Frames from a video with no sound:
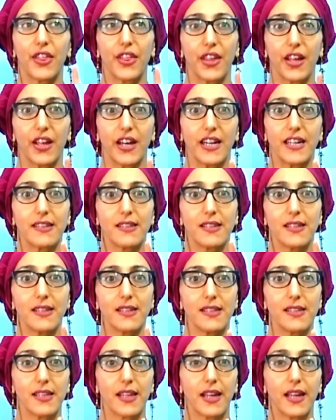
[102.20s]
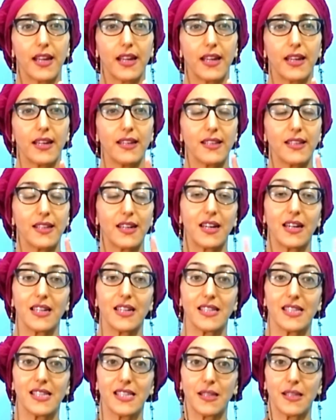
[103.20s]
30 days
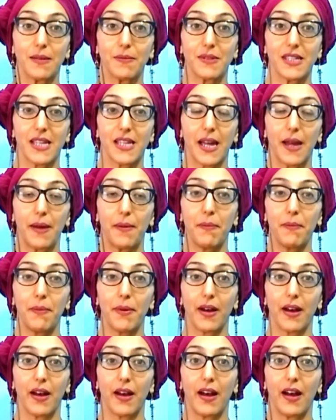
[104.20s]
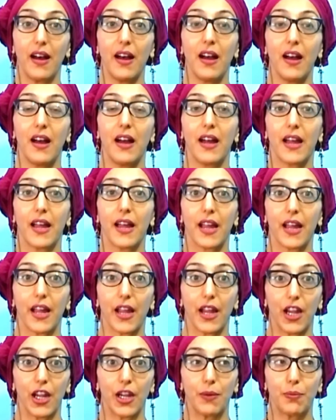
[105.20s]
has September,
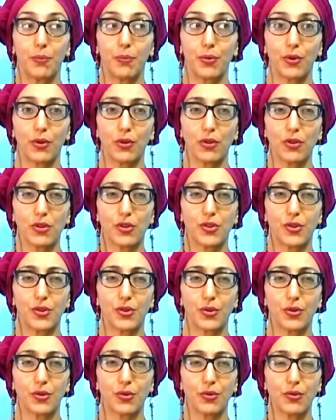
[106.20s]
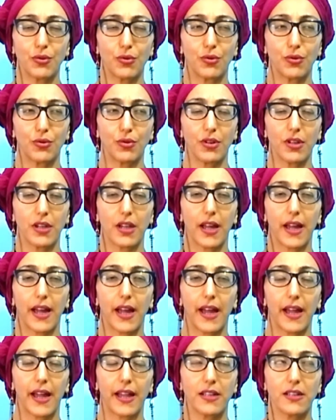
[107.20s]
April, June
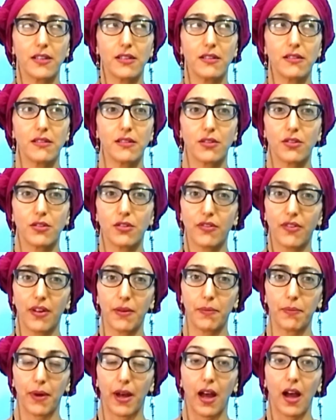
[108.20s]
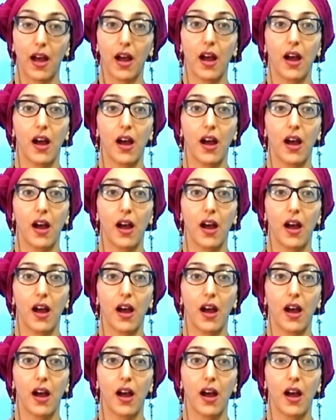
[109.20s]
and November.